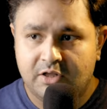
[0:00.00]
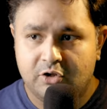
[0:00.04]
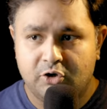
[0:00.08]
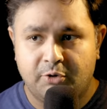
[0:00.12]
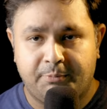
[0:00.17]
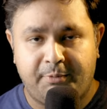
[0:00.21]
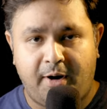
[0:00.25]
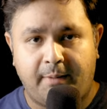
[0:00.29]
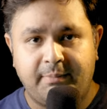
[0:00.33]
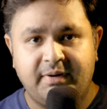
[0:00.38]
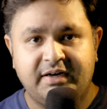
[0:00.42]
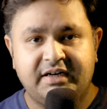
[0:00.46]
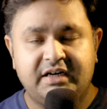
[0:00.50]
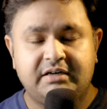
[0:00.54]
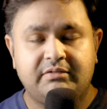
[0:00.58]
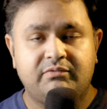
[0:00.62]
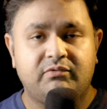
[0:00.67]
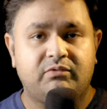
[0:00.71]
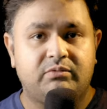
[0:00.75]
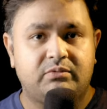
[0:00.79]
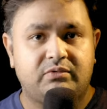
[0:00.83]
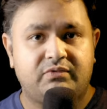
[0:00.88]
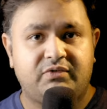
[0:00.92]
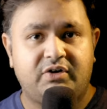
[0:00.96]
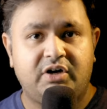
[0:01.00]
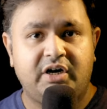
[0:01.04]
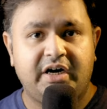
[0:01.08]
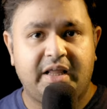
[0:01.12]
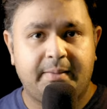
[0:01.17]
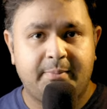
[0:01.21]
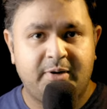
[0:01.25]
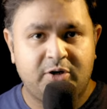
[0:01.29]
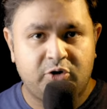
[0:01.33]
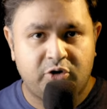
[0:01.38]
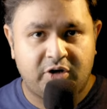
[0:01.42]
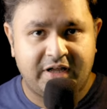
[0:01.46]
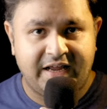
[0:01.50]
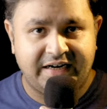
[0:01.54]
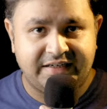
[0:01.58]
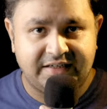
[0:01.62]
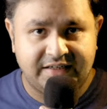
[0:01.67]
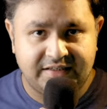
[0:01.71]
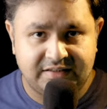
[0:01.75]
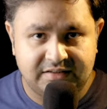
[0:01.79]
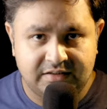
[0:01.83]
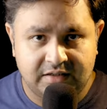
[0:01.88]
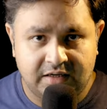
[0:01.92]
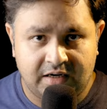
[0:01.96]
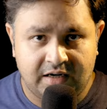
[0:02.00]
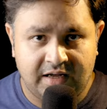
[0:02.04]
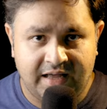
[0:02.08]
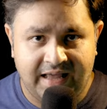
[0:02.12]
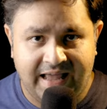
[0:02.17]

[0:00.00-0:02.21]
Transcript: you probably weren't able to get in uh,